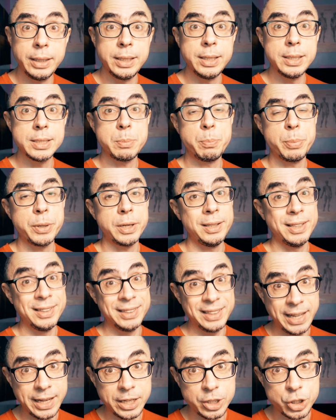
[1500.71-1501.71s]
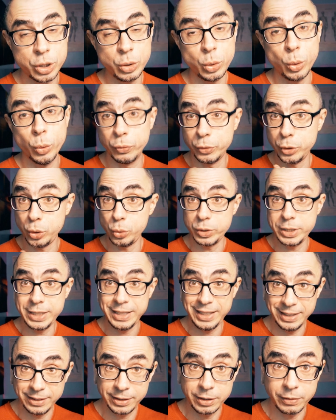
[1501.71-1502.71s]
is prolongation of
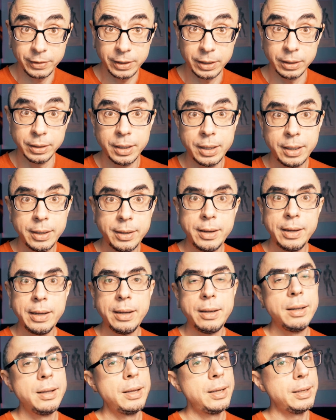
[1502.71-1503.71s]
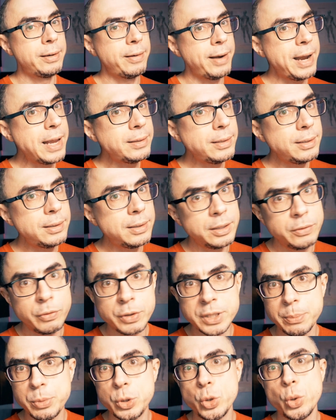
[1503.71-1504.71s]
QT interval. Granted, it
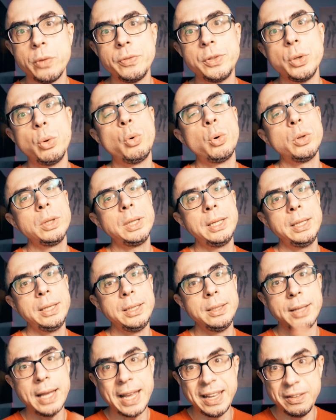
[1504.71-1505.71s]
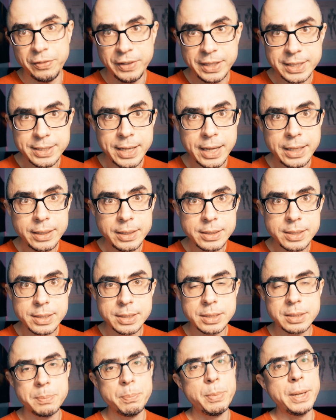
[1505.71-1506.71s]
was observed only in IV
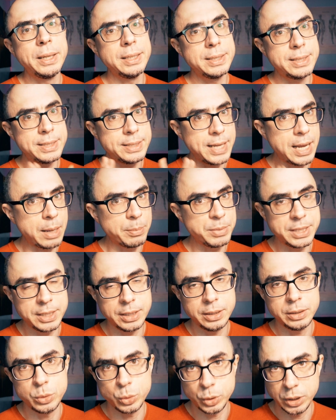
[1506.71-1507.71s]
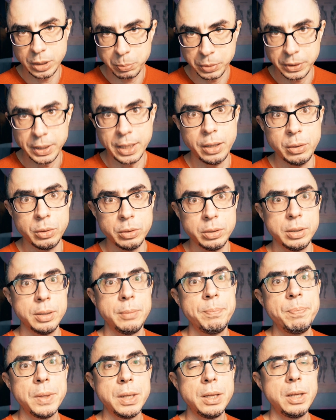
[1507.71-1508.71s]
studies, but it's something to keep an eye on.
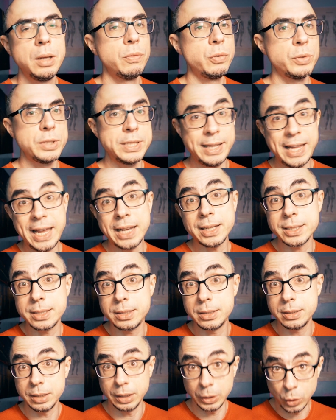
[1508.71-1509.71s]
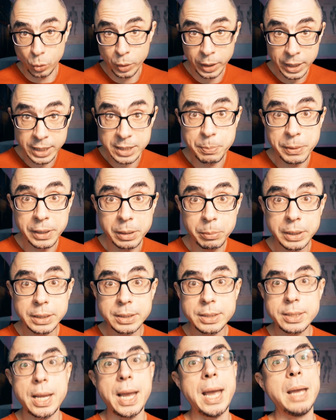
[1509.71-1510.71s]
For the next long
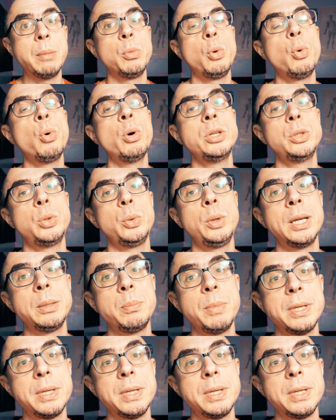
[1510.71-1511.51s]
experiment, I'm going to get